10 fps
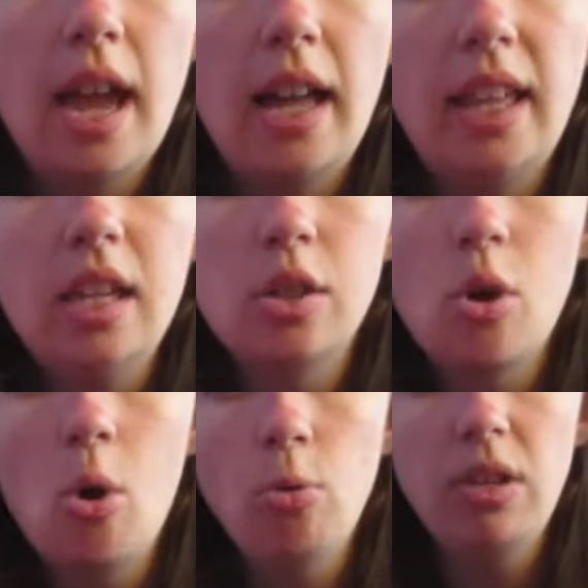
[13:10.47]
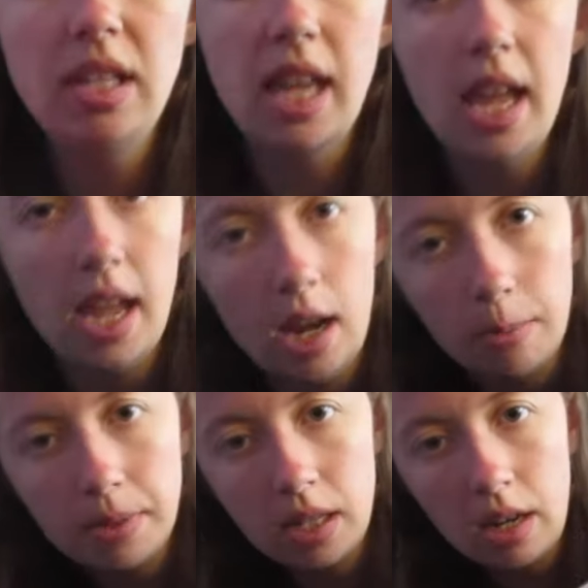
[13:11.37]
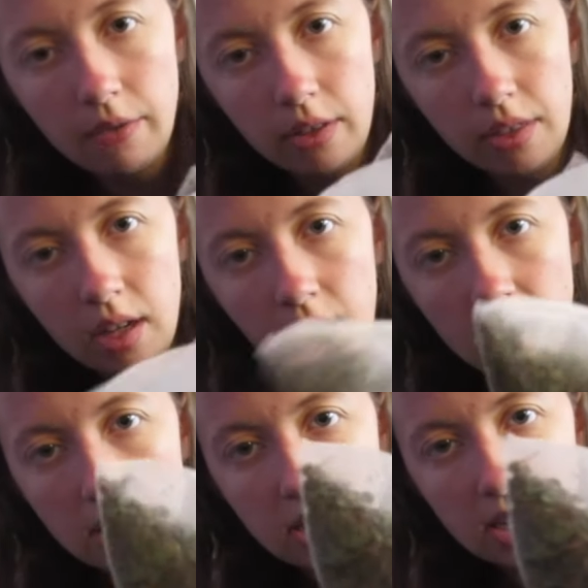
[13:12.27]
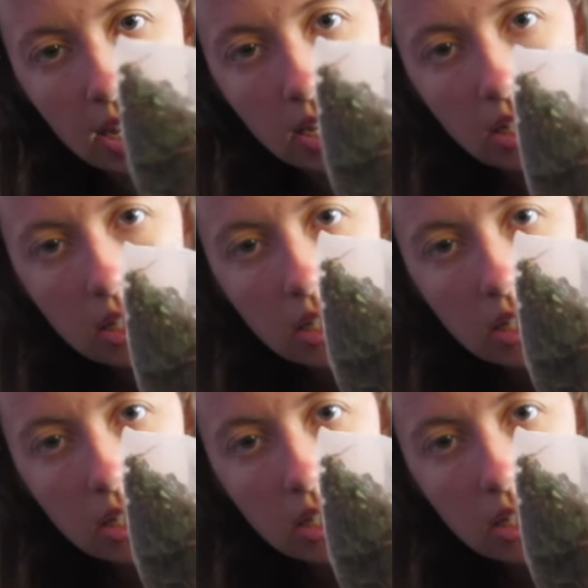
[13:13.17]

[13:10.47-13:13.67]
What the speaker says: And then it's got all these herbs and everything inside.